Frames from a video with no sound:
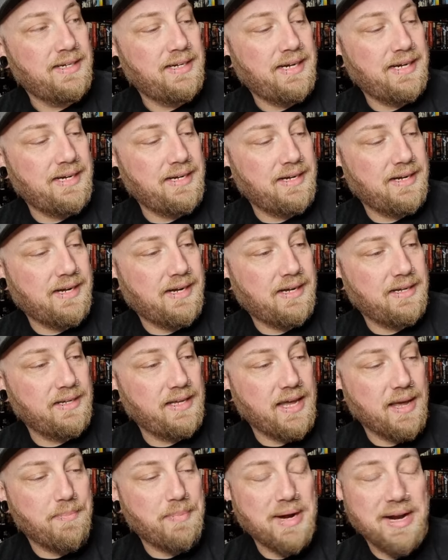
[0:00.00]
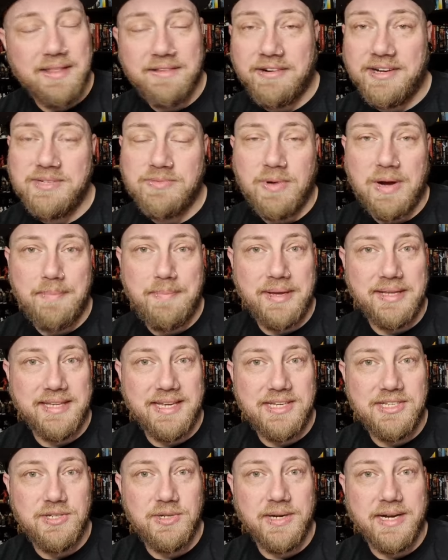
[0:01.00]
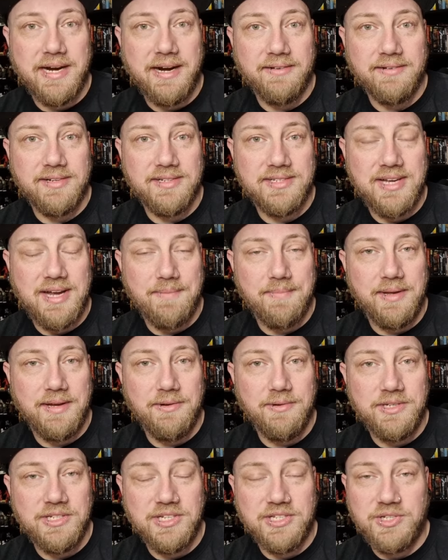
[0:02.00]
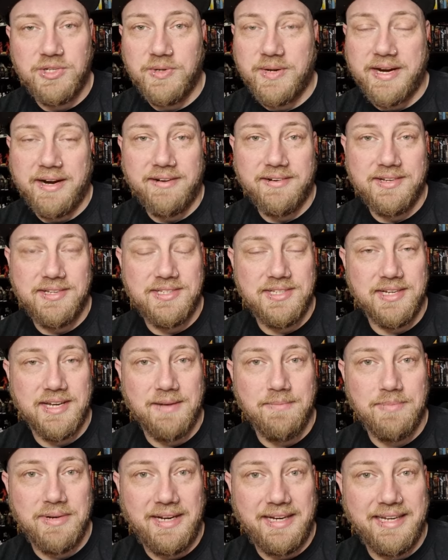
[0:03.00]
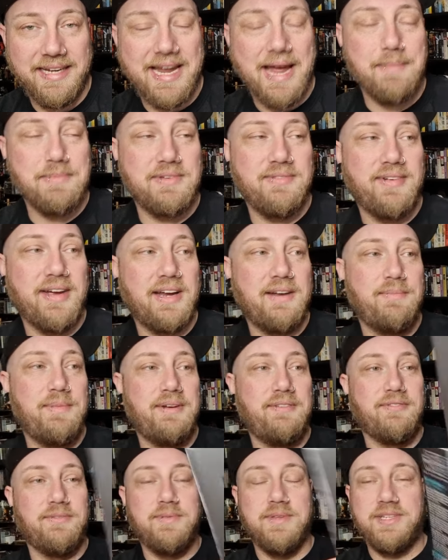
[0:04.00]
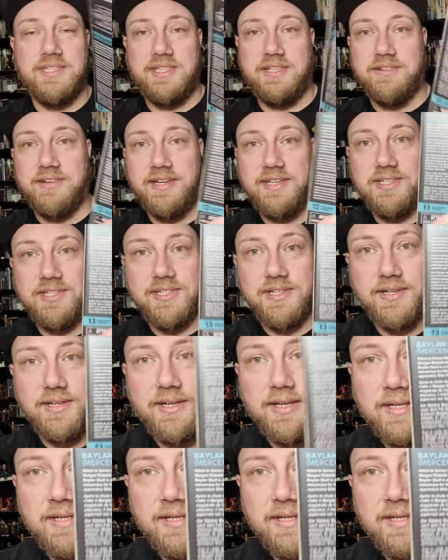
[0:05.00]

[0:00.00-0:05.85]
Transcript: And uh, yeah, part of the reason why I picked these two characters up, they were just two characters that completely captivated me from the series. So